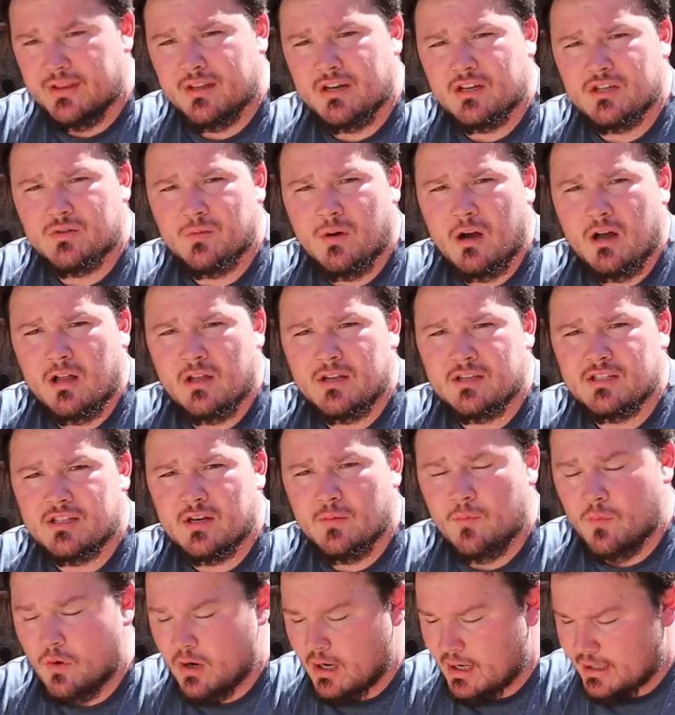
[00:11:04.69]
has
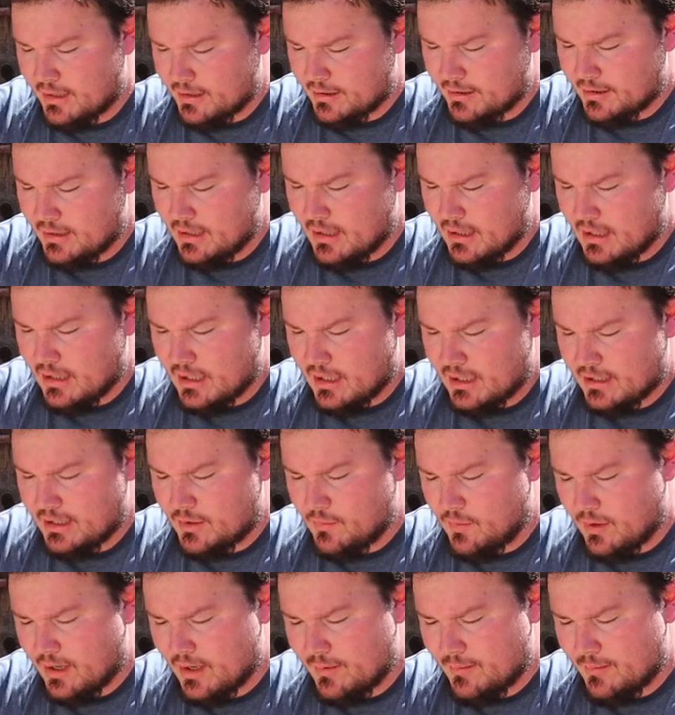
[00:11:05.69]
actually been used for